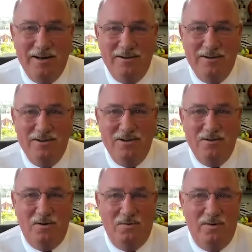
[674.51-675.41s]
you
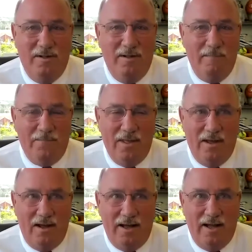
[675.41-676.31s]
know,
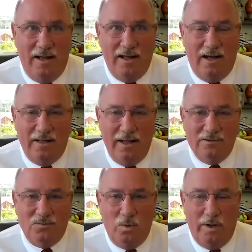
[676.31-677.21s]
I guess
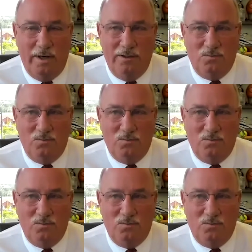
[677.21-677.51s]
what it is,